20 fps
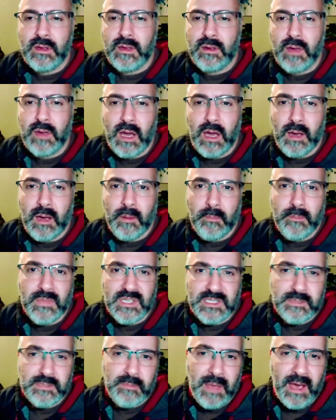uh,
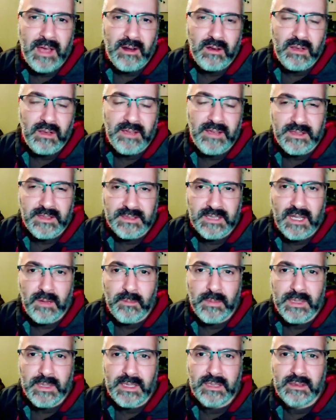miss battle. I think that would
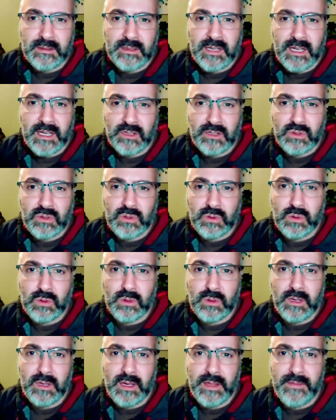be kind of
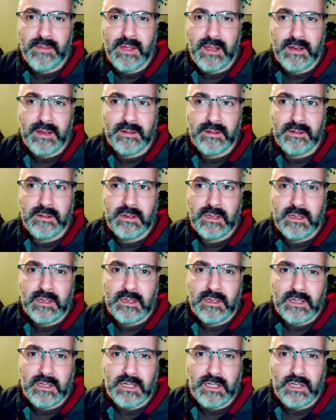cool. And then,
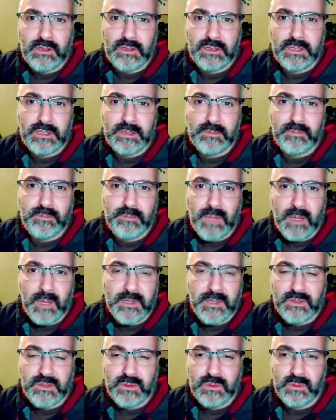you know, you could maybe
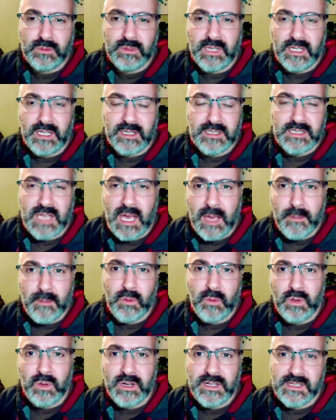do they could time it
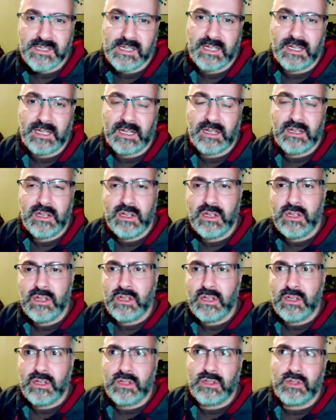where it's like
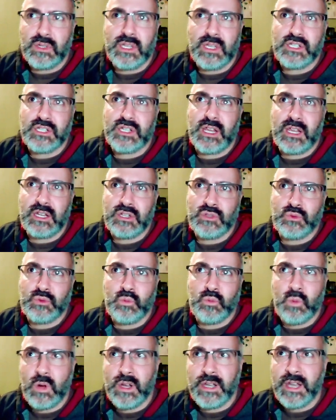you can change
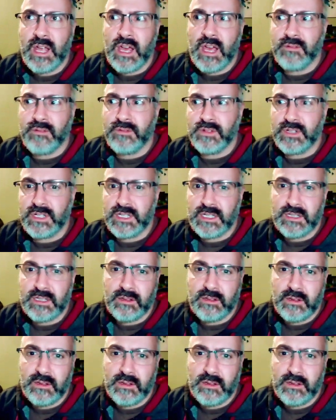one every